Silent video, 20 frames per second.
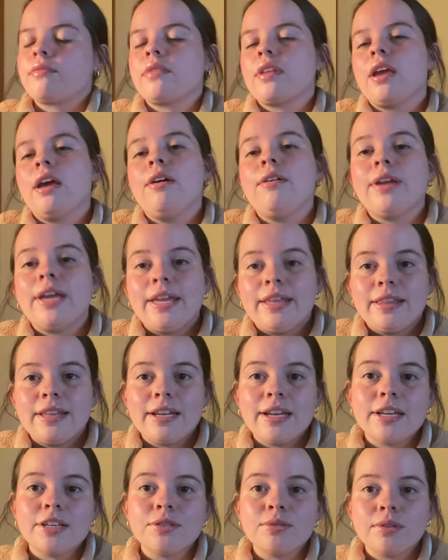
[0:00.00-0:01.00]
Okay, the
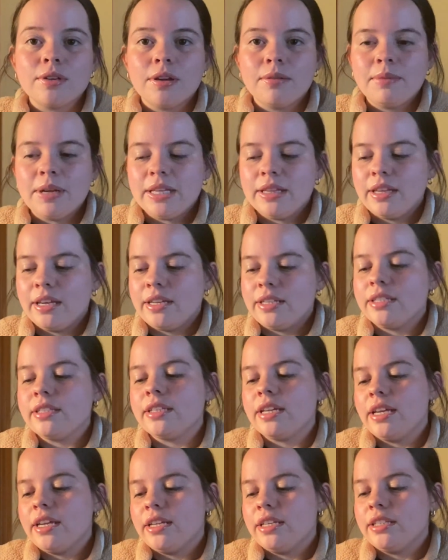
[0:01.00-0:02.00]
next one on my list
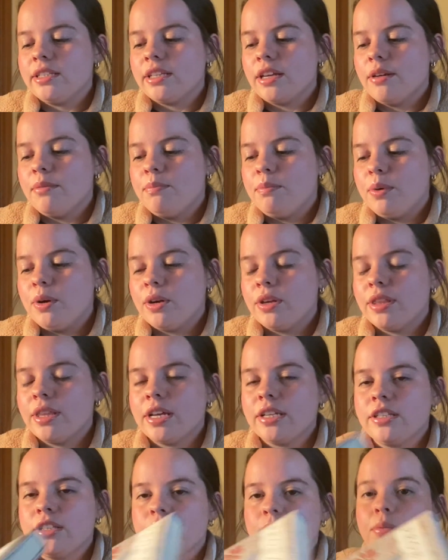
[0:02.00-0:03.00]
is a book
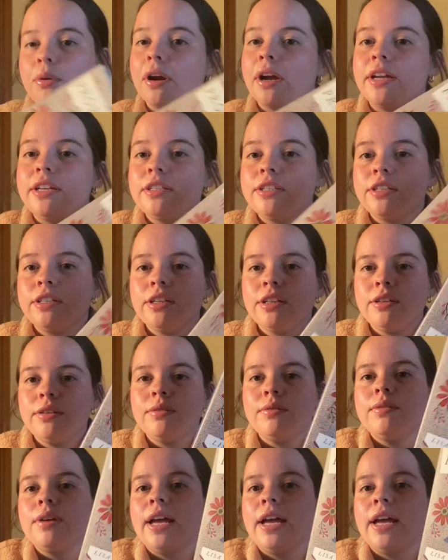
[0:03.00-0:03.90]
that surprised you,